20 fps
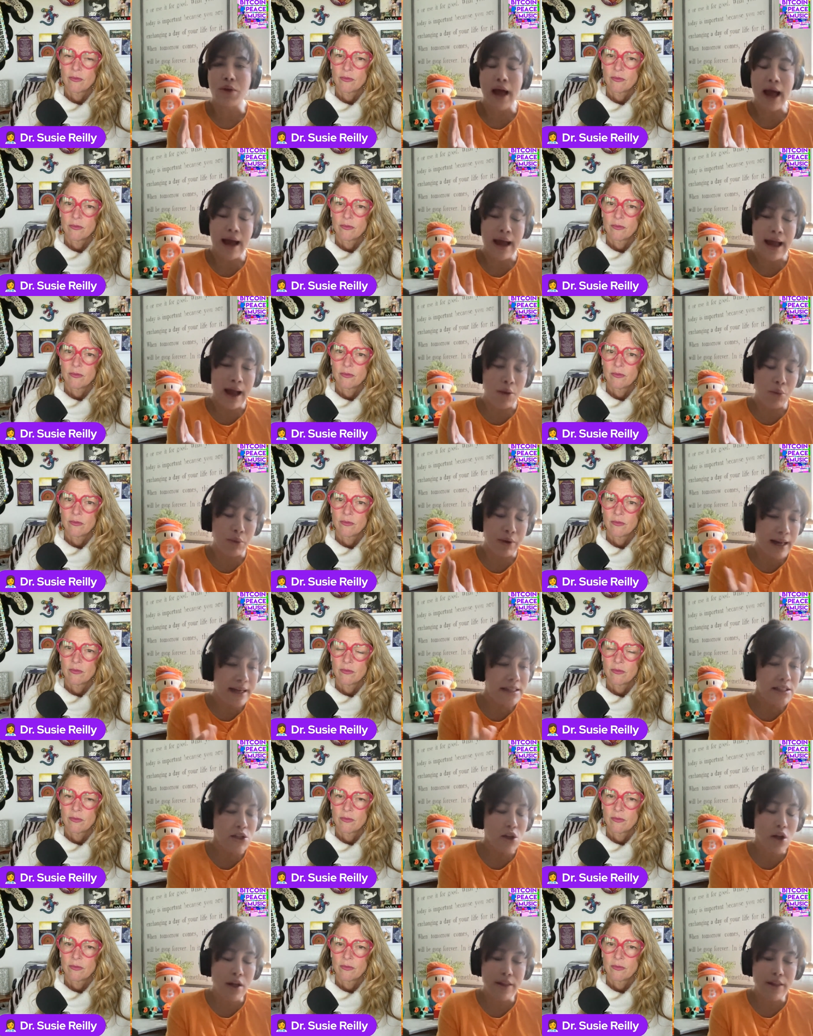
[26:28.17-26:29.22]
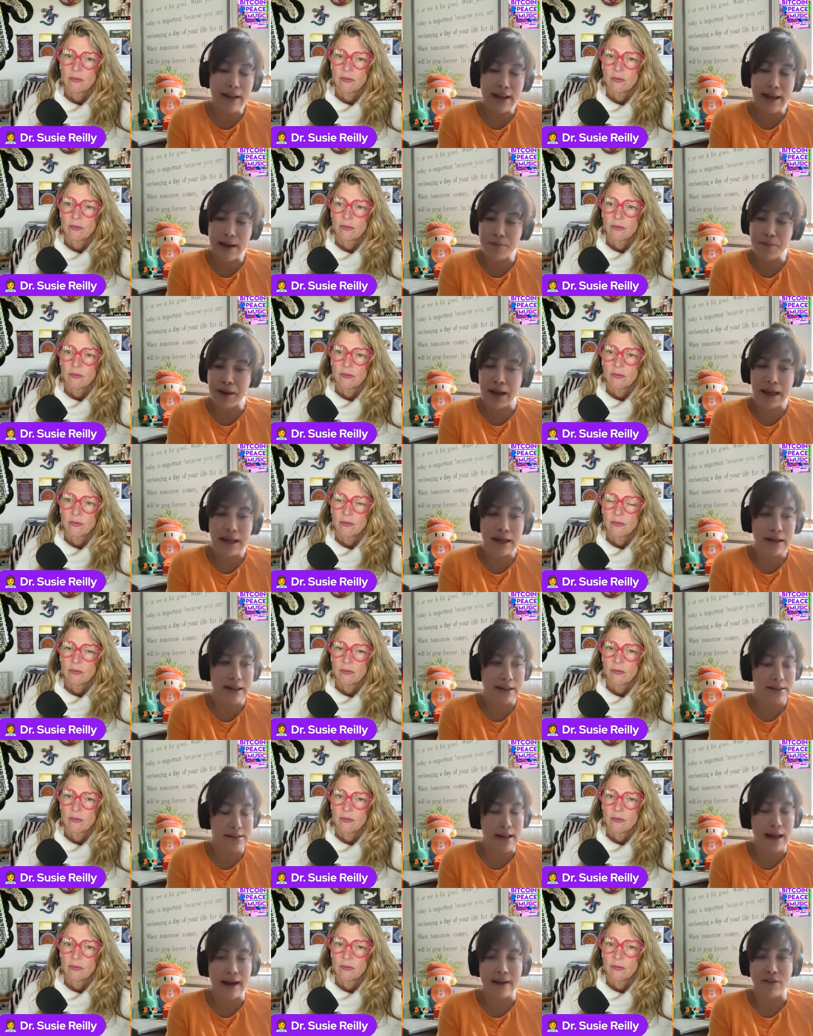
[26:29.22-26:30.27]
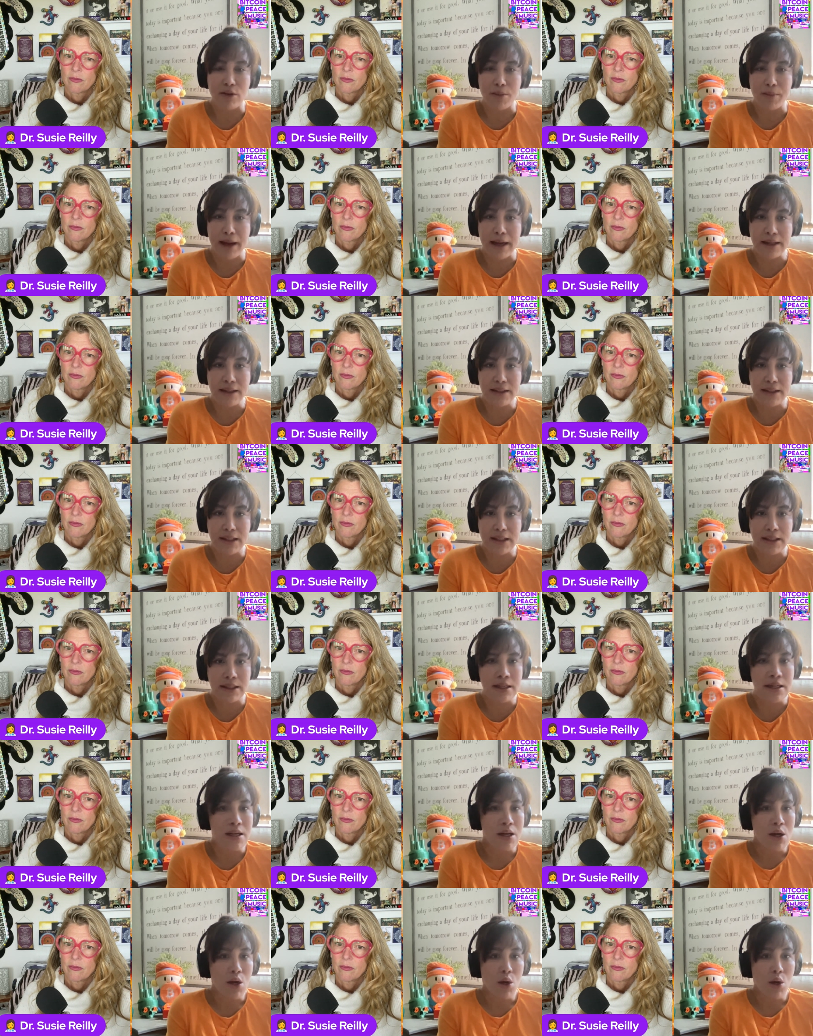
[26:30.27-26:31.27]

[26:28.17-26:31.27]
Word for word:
Speaker 1: I, when I saw the campaign against Ivermectin,